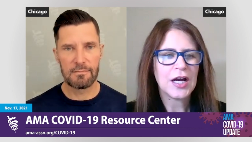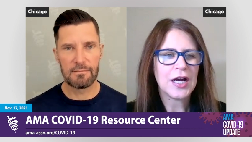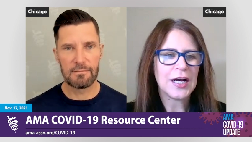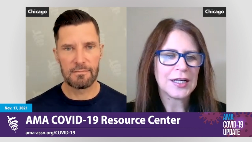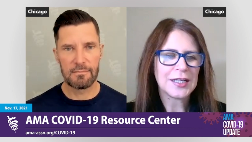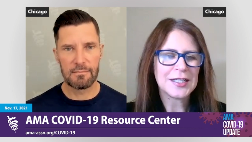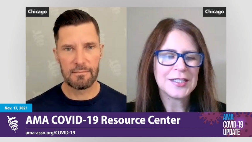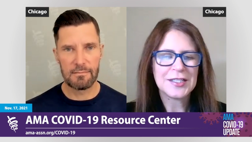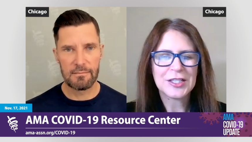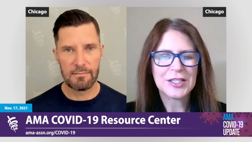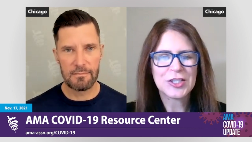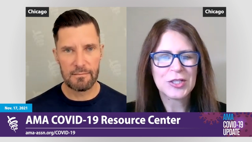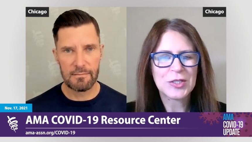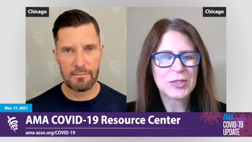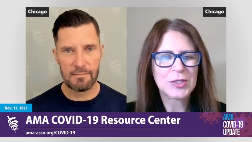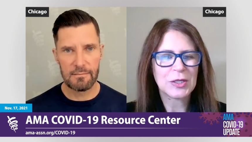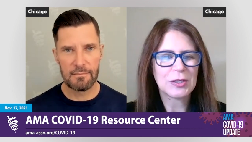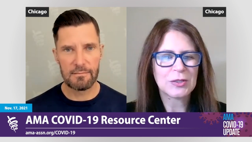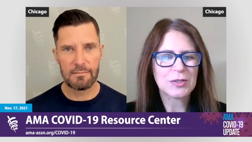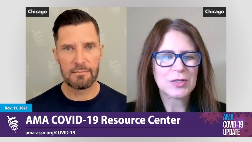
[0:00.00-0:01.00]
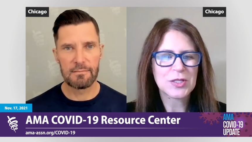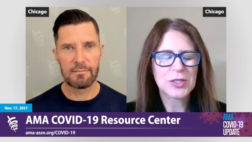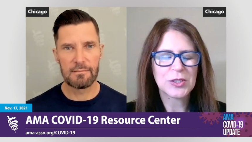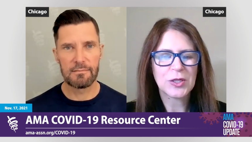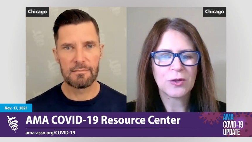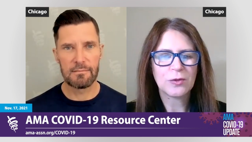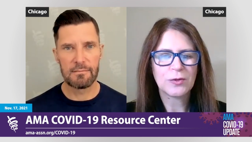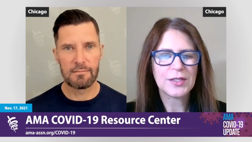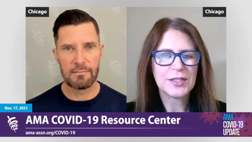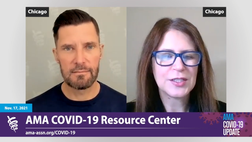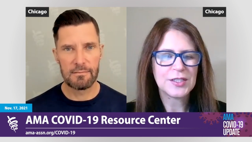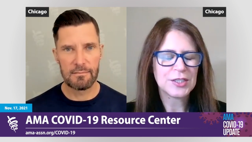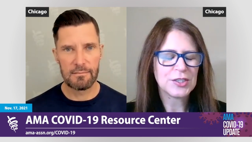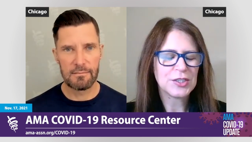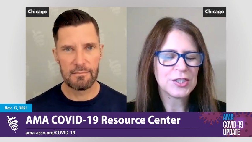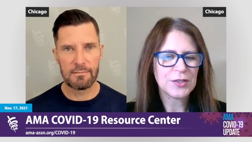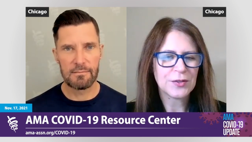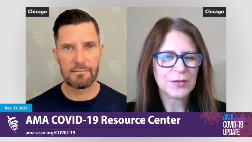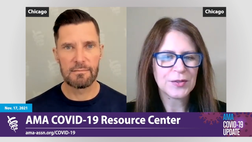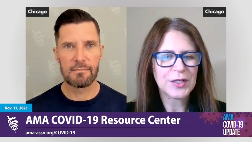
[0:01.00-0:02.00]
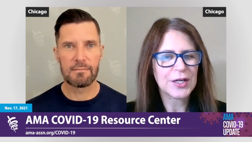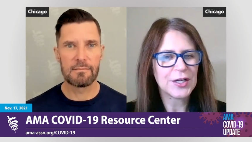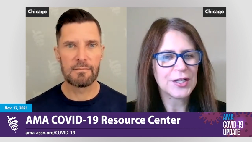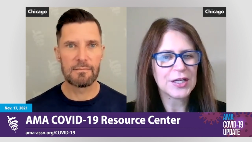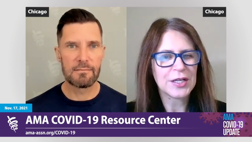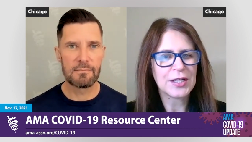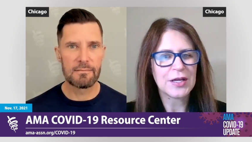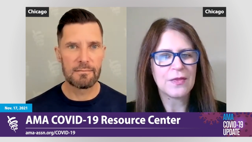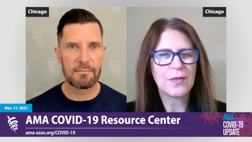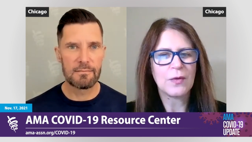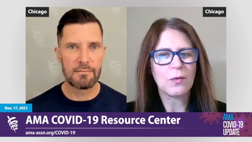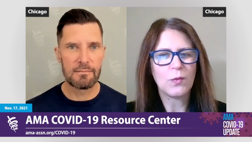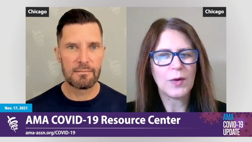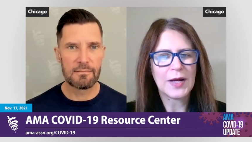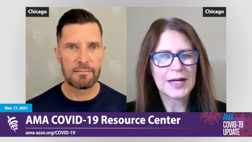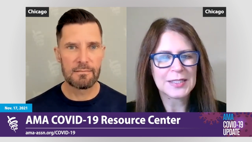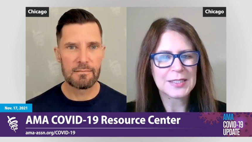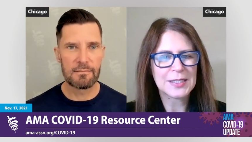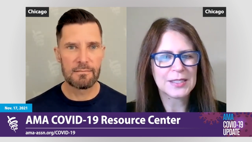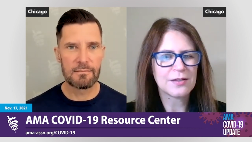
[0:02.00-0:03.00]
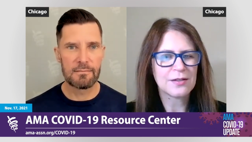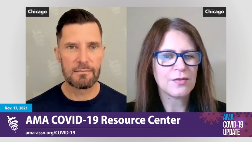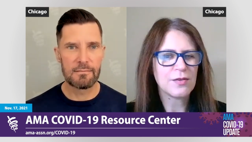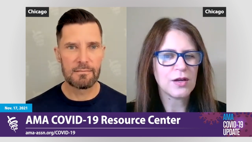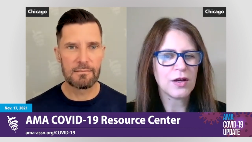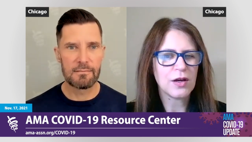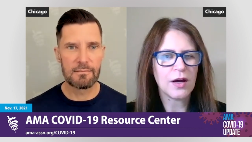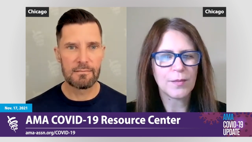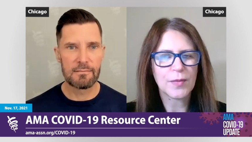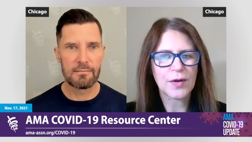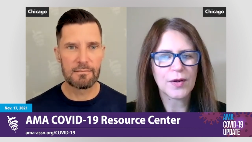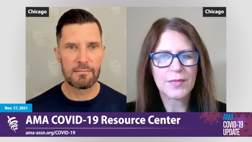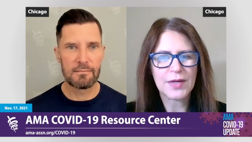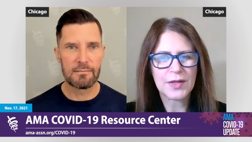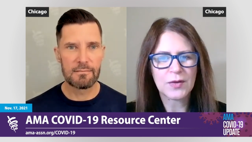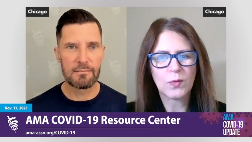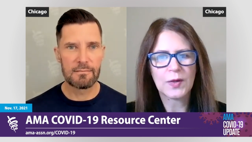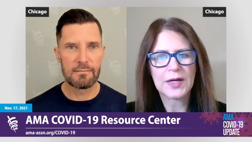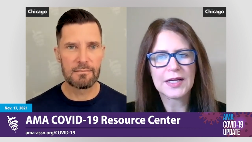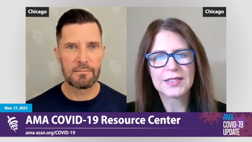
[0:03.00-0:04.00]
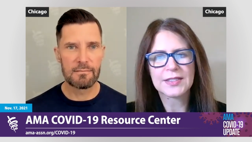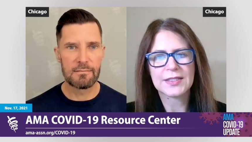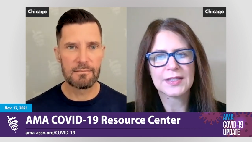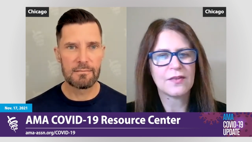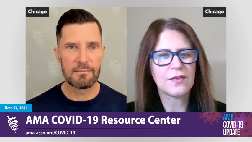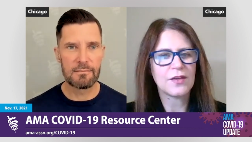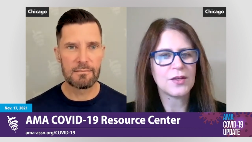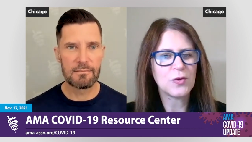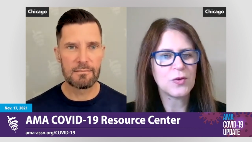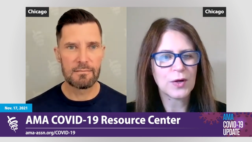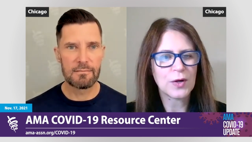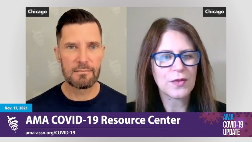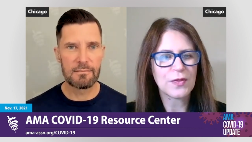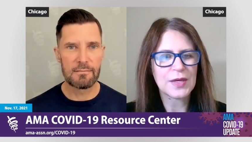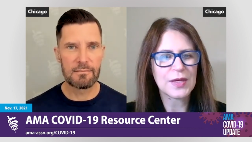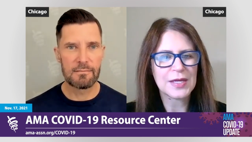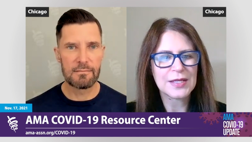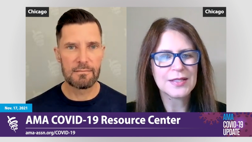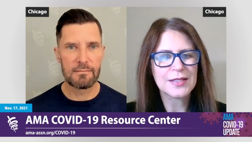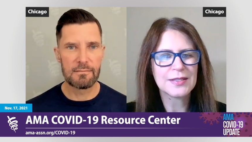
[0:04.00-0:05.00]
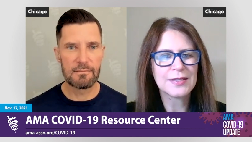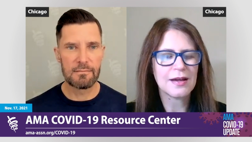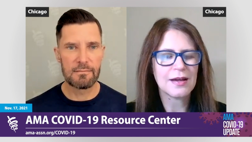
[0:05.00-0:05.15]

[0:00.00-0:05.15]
Speaker 1: Uh, conditions are slowly deteriorating in the West, the upper Midwest, and the Northeast,